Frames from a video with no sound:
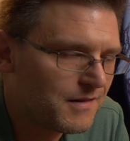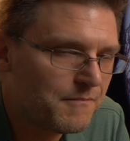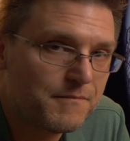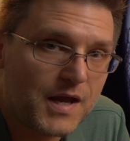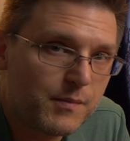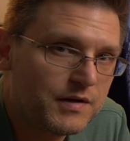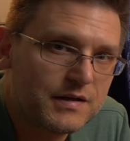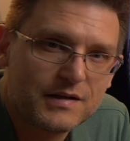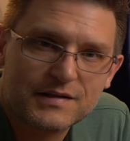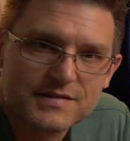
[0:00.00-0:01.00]
maybe they
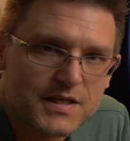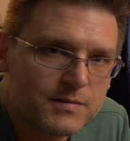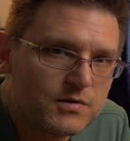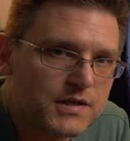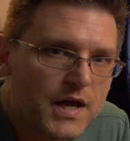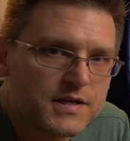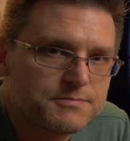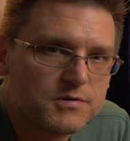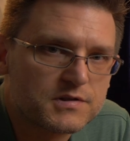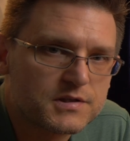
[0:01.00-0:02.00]
did the same on the
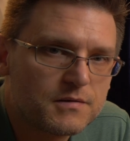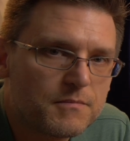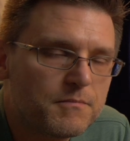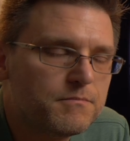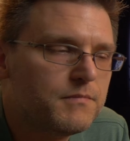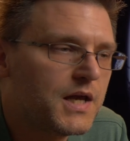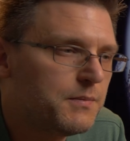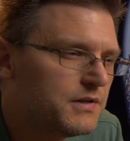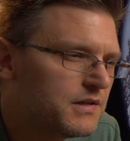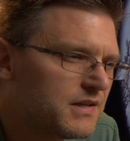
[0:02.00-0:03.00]
Xbox.
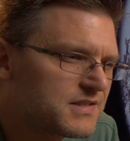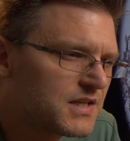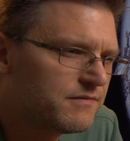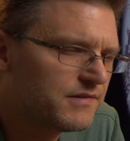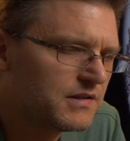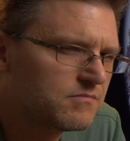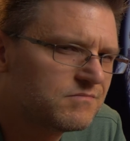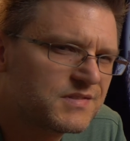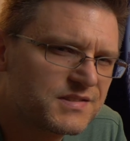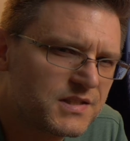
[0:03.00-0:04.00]
Maybe they did
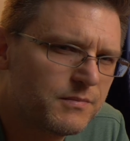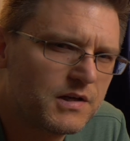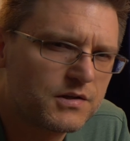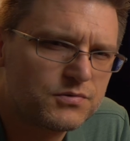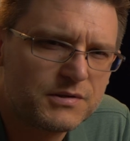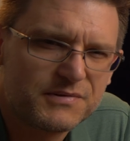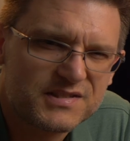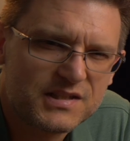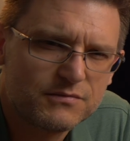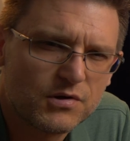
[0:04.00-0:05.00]
something similar to the
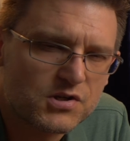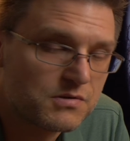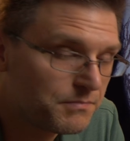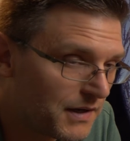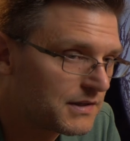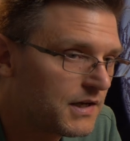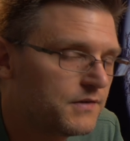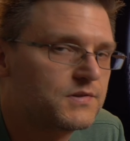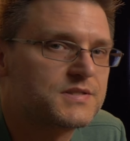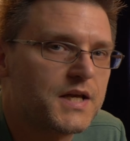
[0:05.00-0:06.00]
PC version, but I have to